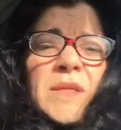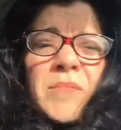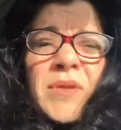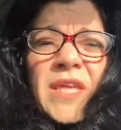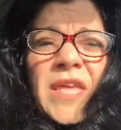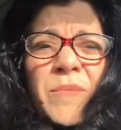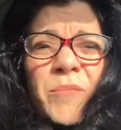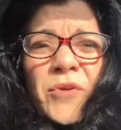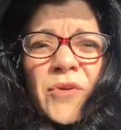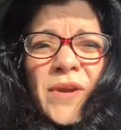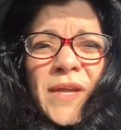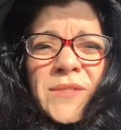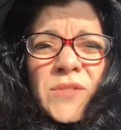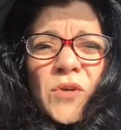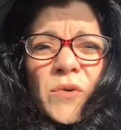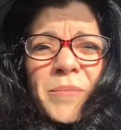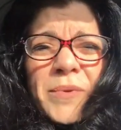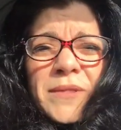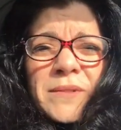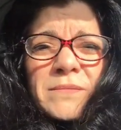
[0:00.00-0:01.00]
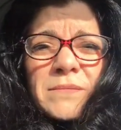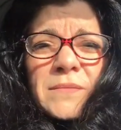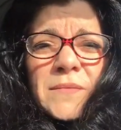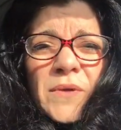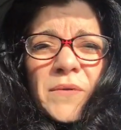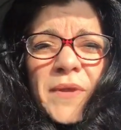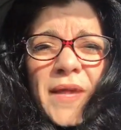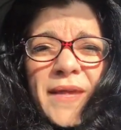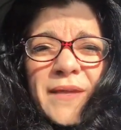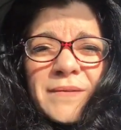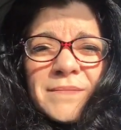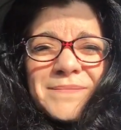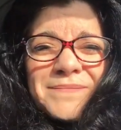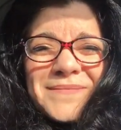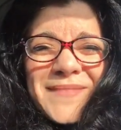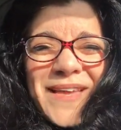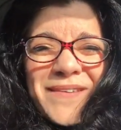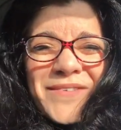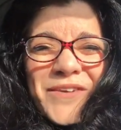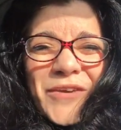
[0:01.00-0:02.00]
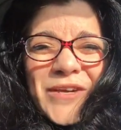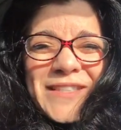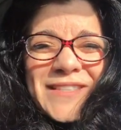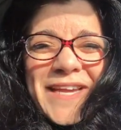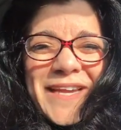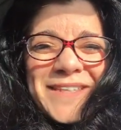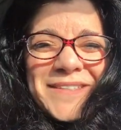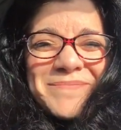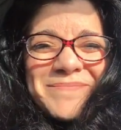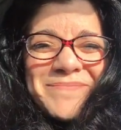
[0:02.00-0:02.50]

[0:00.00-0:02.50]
But keep your eyes open, okay? Have a great day.